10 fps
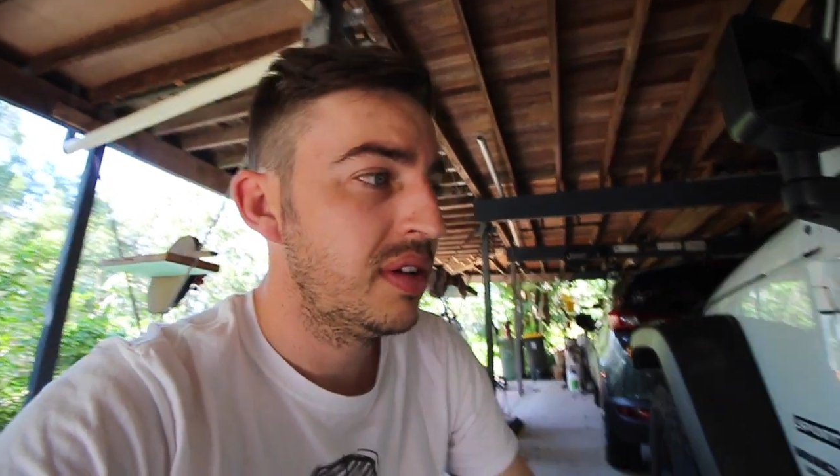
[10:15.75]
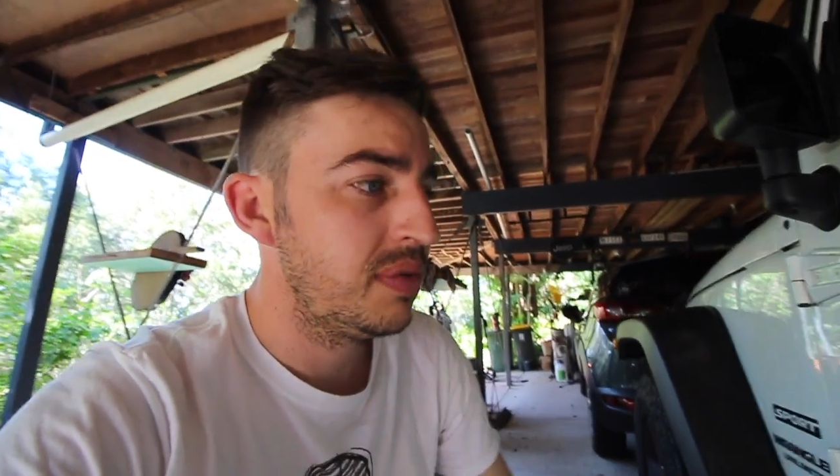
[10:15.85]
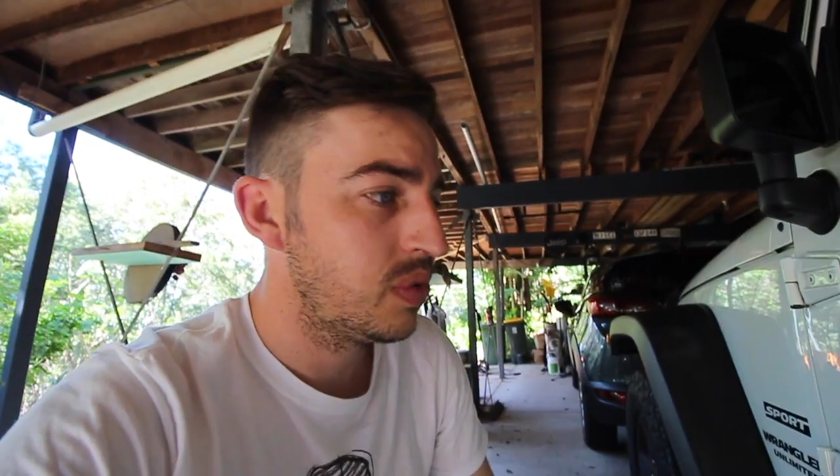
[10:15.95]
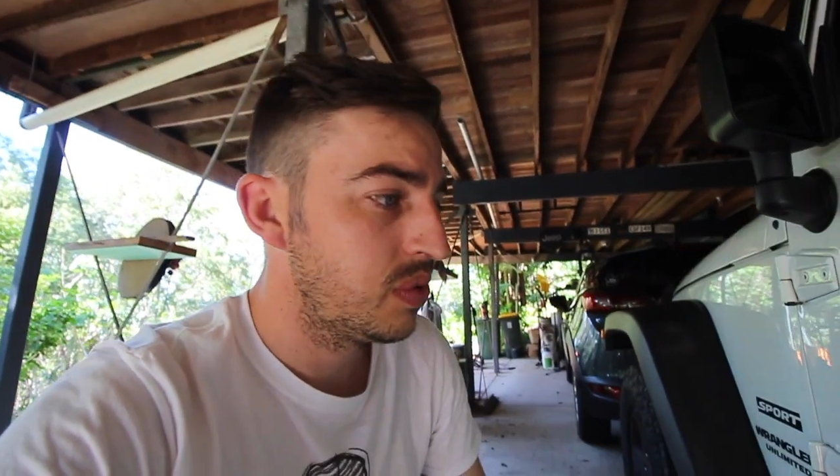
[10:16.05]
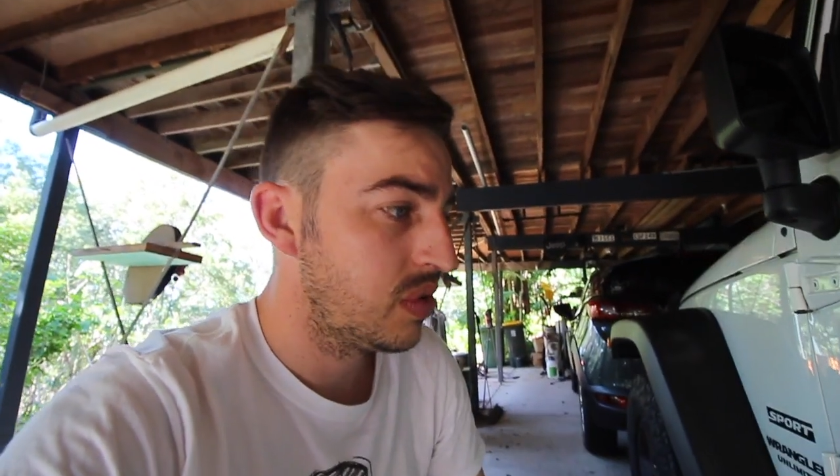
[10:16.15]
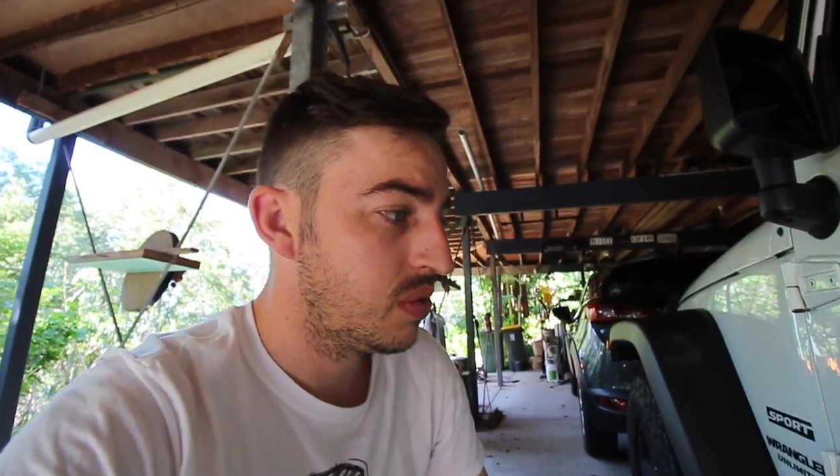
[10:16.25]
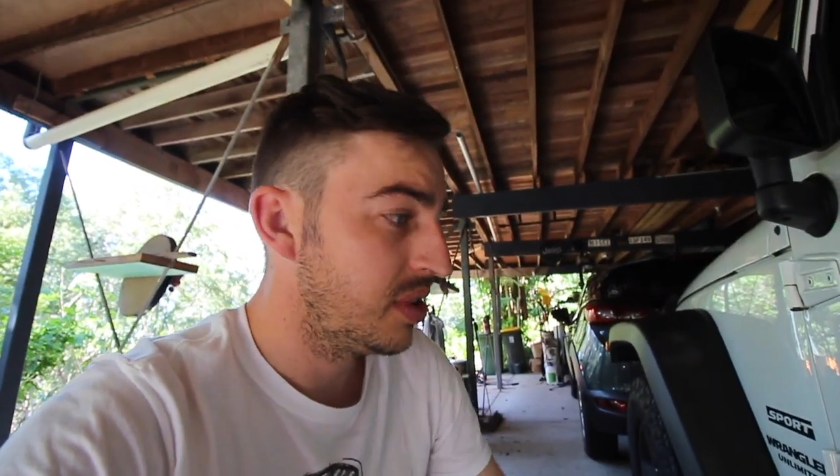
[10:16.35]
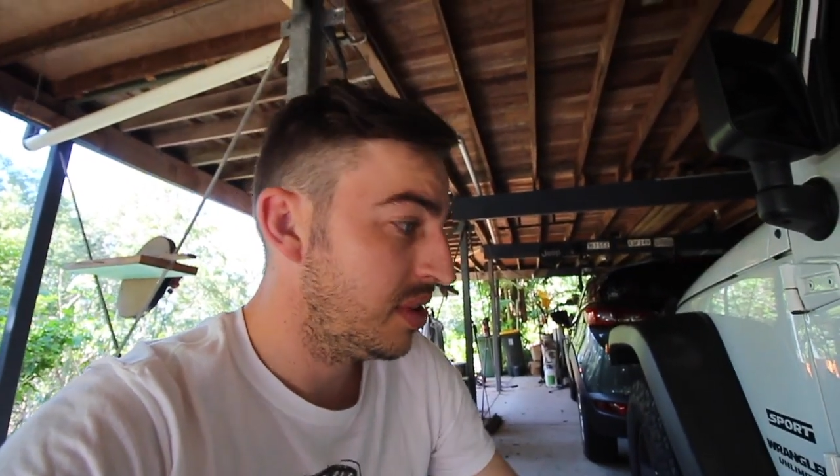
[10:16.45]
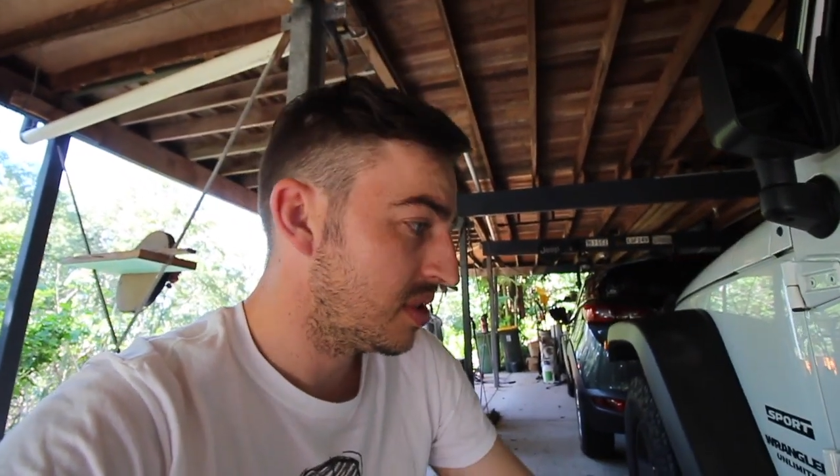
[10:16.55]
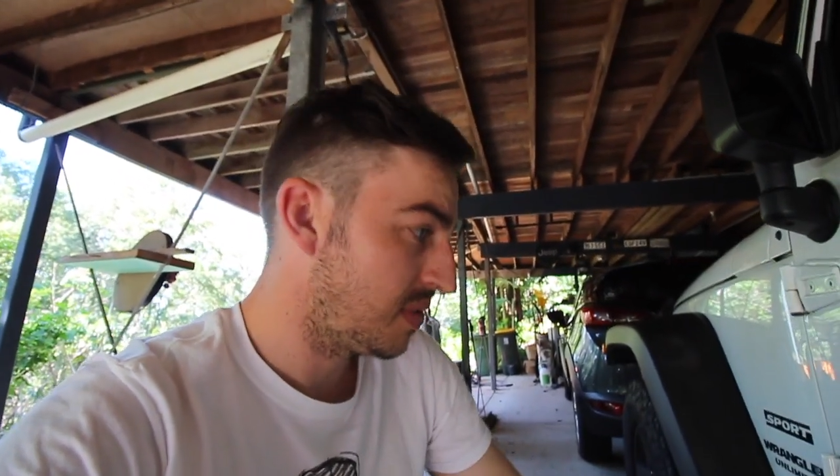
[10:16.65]
if,
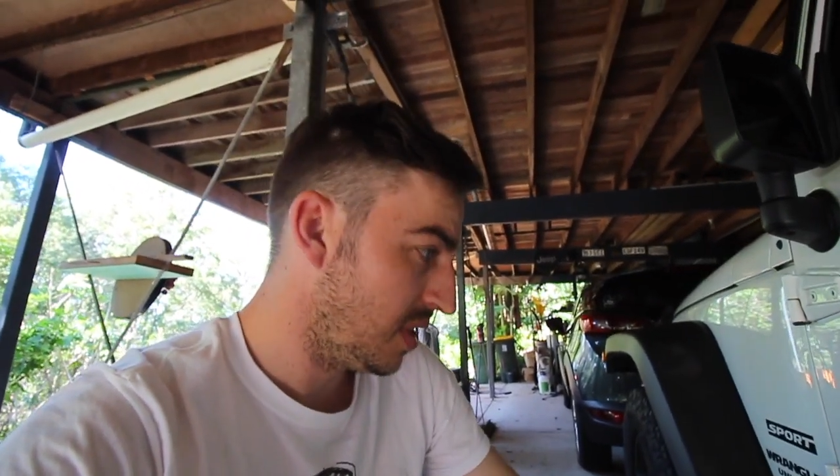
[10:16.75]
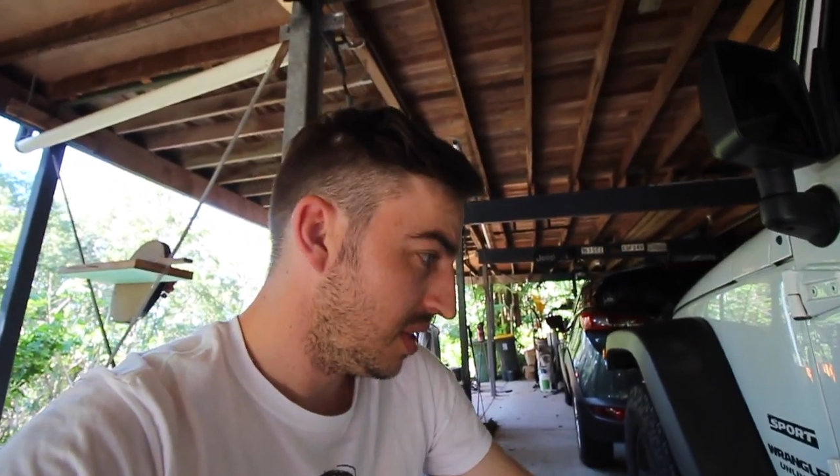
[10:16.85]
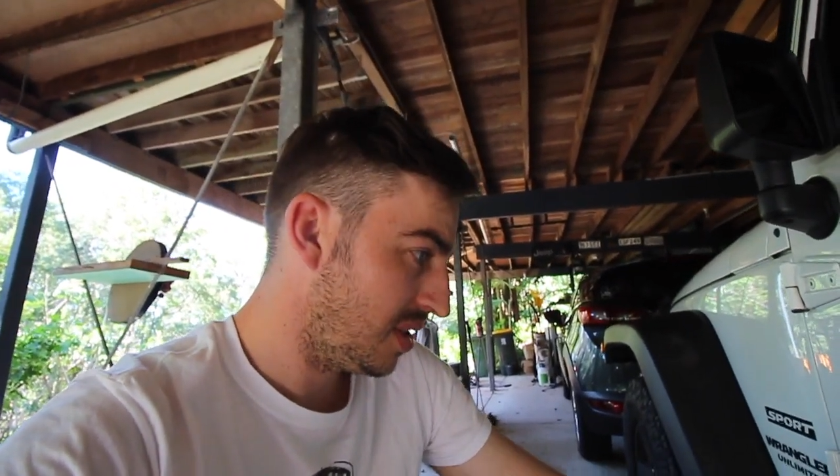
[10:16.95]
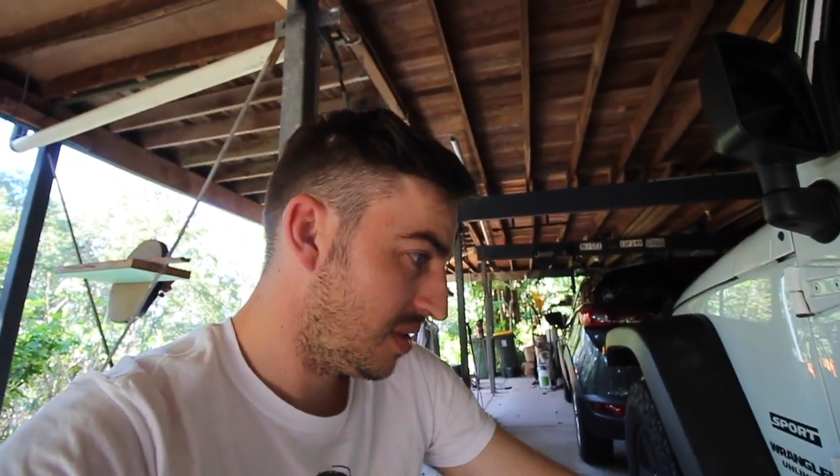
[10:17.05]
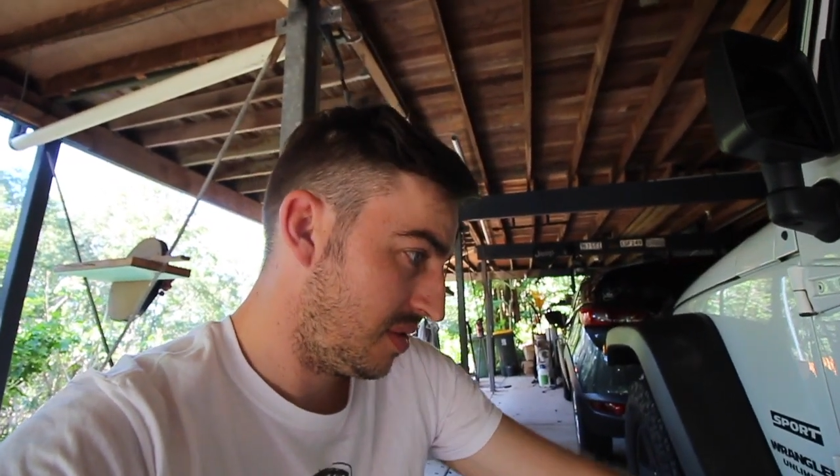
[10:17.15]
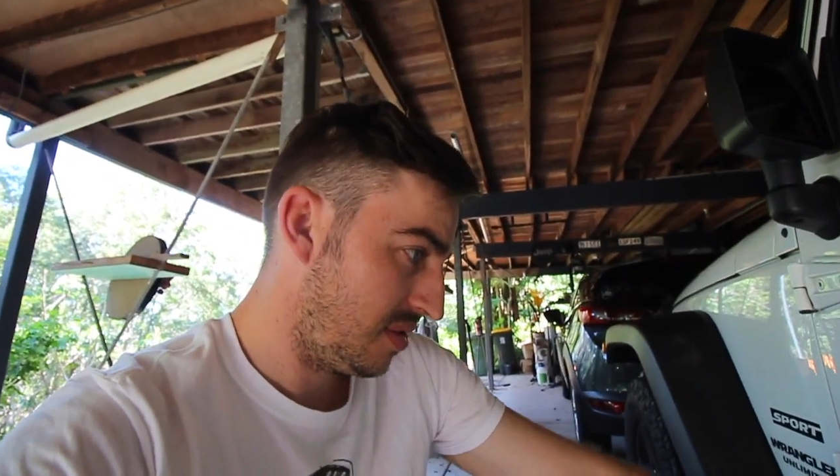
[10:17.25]
what you guys think.